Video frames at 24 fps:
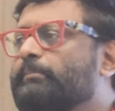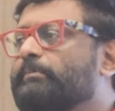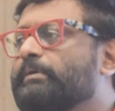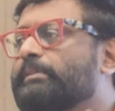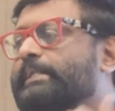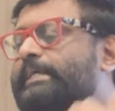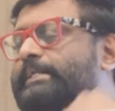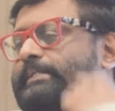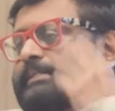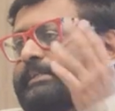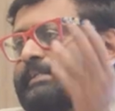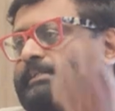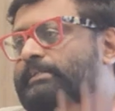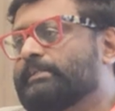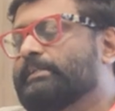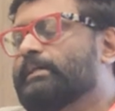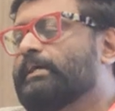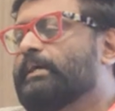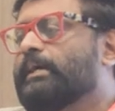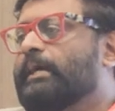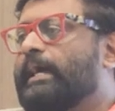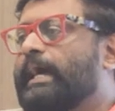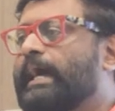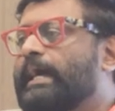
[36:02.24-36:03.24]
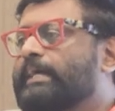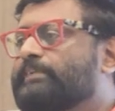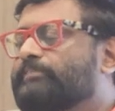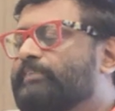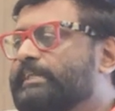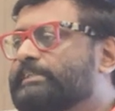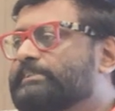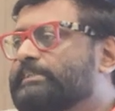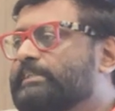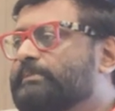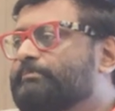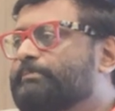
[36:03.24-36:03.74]
I'm a LinkedIn
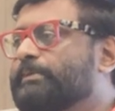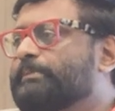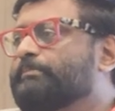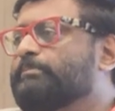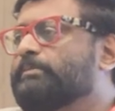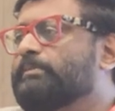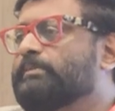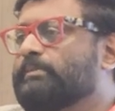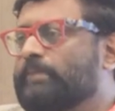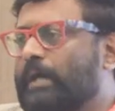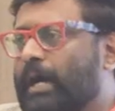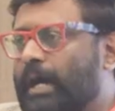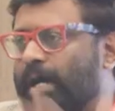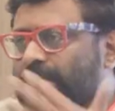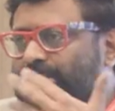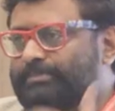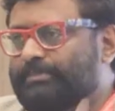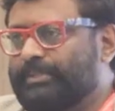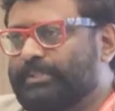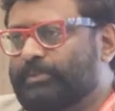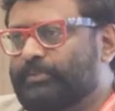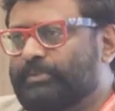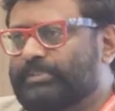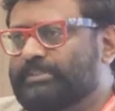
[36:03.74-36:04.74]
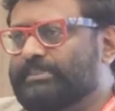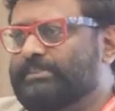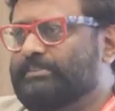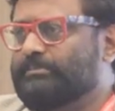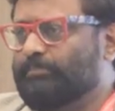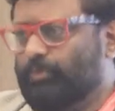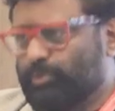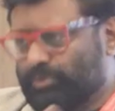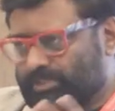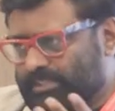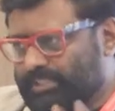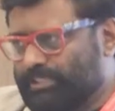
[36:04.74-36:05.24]
advisor. People ask me
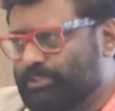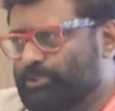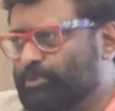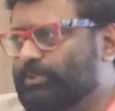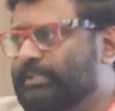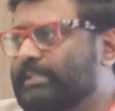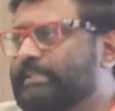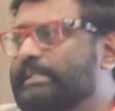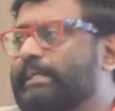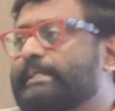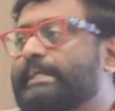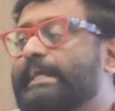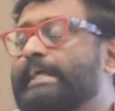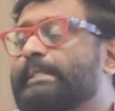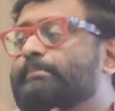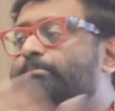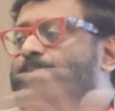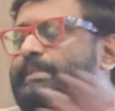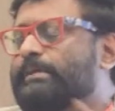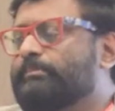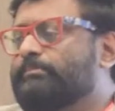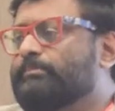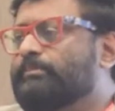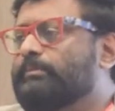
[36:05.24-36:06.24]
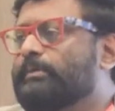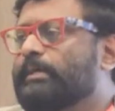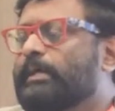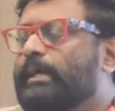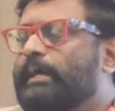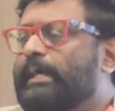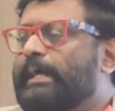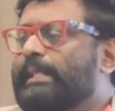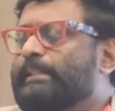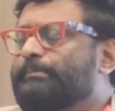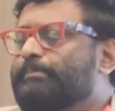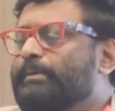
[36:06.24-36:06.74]
questions, mostly students, and I help them,
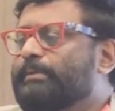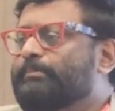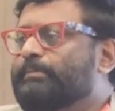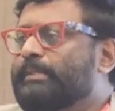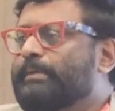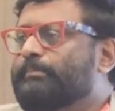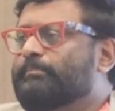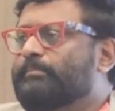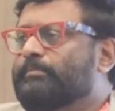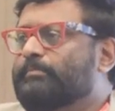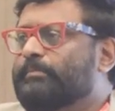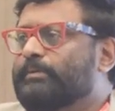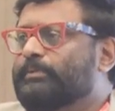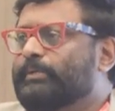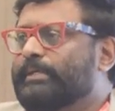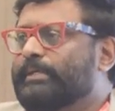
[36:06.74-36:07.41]
routing their